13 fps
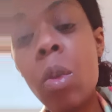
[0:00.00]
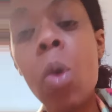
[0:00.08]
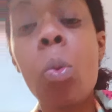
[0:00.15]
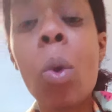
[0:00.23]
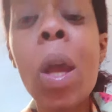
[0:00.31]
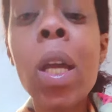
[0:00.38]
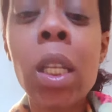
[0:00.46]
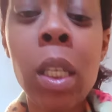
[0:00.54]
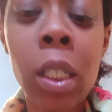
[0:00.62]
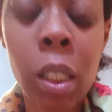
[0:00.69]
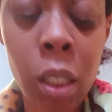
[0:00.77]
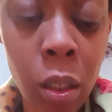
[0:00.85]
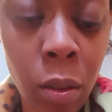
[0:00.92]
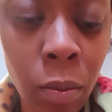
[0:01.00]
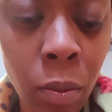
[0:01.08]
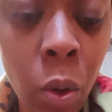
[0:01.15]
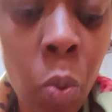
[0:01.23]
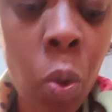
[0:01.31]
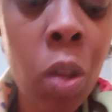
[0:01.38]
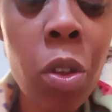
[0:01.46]
reckless
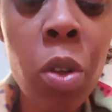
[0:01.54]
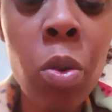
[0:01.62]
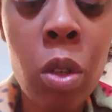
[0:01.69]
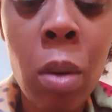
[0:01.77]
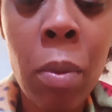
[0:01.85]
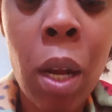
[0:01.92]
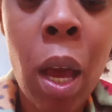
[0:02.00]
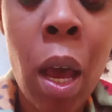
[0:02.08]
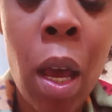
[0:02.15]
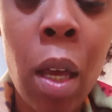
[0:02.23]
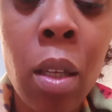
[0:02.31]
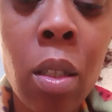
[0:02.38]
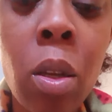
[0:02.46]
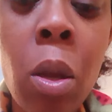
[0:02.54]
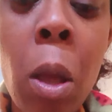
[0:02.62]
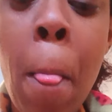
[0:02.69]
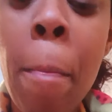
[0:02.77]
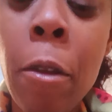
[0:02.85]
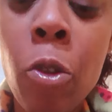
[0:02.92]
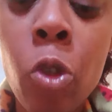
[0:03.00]
with you, Geminis.
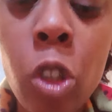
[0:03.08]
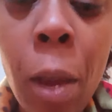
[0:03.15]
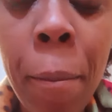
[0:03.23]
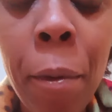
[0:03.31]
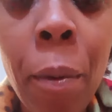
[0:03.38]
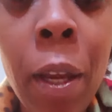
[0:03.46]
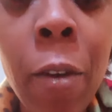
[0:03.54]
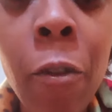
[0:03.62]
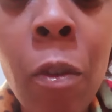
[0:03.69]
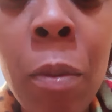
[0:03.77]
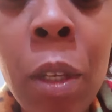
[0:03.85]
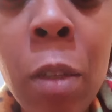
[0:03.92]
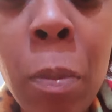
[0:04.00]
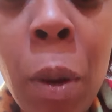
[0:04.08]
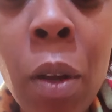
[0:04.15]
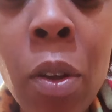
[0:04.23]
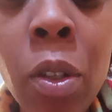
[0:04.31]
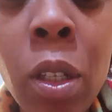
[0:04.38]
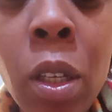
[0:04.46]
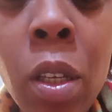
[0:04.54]
You separated from this
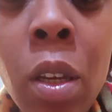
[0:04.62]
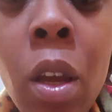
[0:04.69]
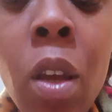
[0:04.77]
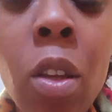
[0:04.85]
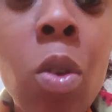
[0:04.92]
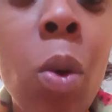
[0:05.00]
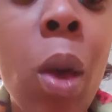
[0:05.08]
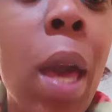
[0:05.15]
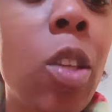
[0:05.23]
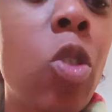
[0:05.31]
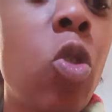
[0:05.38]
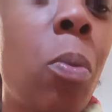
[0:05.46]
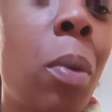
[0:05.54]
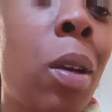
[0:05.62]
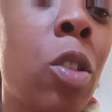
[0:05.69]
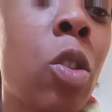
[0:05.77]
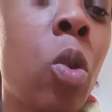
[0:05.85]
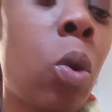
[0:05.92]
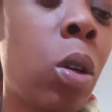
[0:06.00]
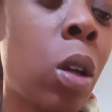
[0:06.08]
person. You had too much
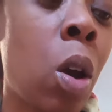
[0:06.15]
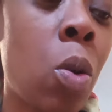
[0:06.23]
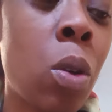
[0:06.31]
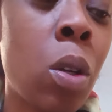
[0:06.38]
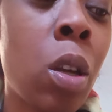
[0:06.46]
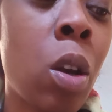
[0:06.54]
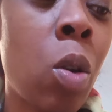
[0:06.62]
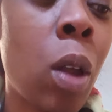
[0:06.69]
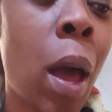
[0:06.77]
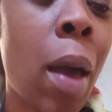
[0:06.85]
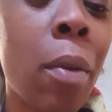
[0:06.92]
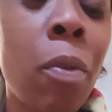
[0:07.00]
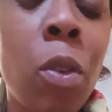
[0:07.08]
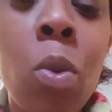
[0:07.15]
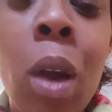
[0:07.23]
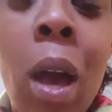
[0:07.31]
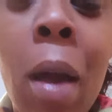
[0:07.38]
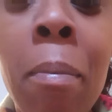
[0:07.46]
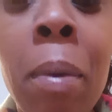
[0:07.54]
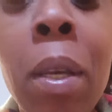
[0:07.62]
going on in your life. You
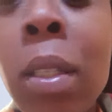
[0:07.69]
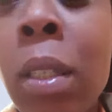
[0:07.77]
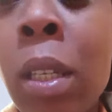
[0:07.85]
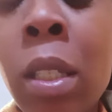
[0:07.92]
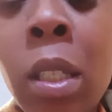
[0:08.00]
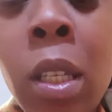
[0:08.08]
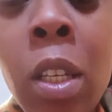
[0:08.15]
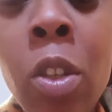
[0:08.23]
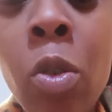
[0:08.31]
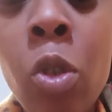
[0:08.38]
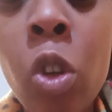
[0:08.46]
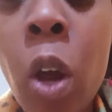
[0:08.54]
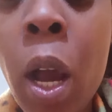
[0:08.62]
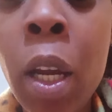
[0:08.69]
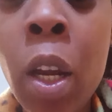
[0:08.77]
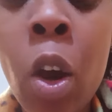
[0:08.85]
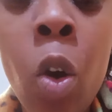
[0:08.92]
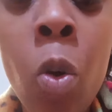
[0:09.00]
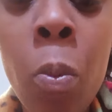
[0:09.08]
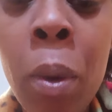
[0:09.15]
got businesses you trying to
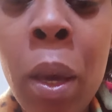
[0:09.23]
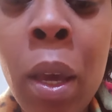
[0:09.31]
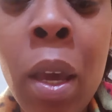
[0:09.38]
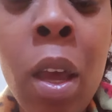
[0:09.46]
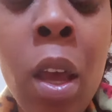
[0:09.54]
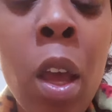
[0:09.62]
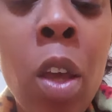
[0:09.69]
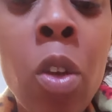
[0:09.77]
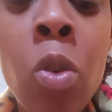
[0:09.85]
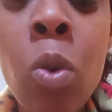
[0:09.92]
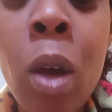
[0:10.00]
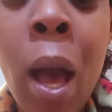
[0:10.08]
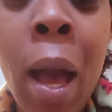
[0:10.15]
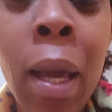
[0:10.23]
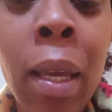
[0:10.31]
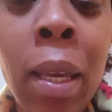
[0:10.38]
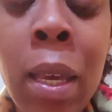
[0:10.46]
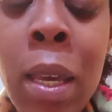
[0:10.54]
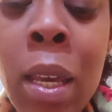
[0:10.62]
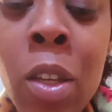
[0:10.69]
open. You got
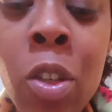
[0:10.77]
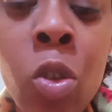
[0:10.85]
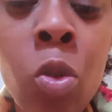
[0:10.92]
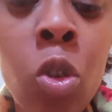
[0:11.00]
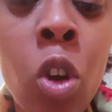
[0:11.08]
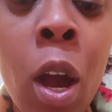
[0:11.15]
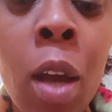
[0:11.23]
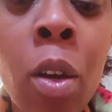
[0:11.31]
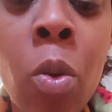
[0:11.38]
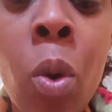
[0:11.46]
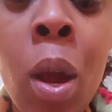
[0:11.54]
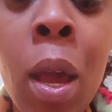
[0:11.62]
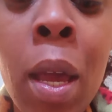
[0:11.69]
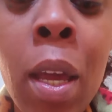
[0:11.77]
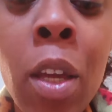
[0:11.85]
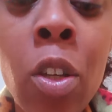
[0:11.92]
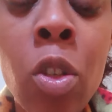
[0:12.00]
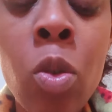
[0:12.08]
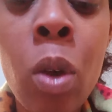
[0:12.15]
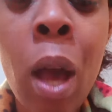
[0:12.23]
kids you trying to
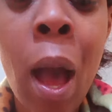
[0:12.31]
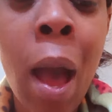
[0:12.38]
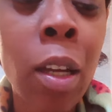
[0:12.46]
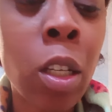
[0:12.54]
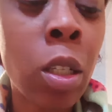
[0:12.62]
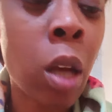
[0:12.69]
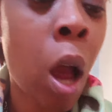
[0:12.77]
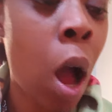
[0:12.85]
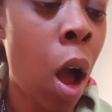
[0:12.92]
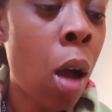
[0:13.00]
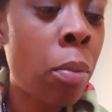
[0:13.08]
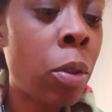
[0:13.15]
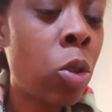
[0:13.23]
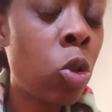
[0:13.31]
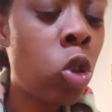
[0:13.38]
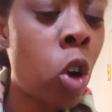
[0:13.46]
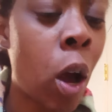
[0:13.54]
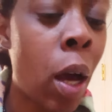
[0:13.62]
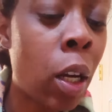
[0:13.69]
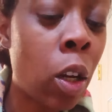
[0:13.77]
raise. You got jobs you
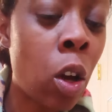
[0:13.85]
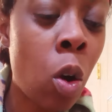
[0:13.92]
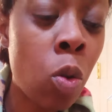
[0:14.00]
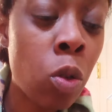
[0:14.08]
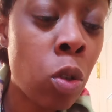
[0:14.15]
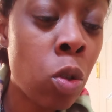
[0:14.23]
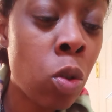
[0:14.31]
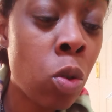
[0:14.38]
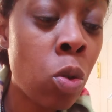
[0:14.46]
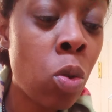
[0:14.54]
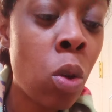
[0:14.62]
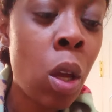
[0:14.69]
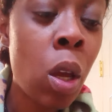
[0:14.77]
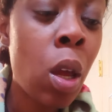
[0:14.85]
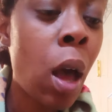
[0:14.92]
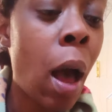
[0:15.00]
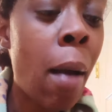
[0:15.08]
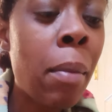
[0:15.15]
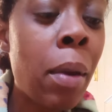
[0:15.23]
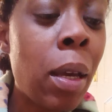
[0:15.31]
trying to go to.
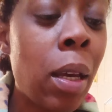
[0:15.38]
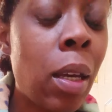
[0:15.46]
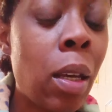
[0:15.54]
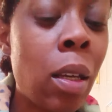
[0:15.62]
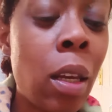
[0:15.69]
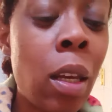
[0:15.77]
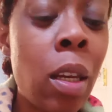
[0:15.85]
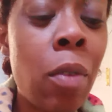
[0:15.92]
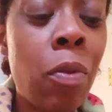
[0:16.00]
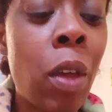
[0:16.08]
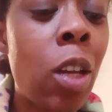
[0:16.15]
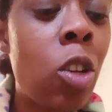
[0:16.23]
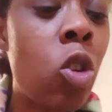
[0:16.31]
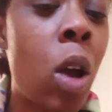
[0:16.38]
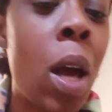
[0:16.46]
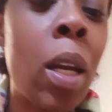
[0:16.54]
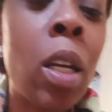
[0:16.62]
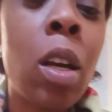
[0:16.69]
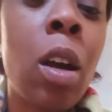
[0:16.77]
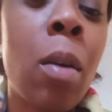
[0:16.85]
I mean, and if they trying to
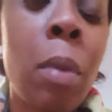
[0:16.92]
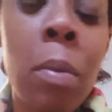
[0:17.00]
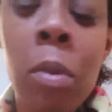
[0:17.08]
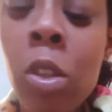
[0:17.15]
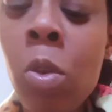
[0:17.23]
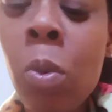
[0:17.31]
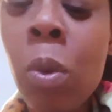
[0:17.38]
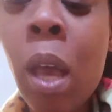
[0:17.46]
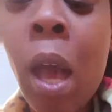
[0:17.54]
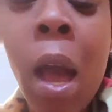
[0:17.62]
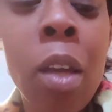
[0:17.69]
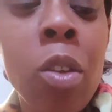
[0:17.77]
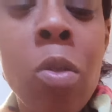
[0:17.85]
come in between how you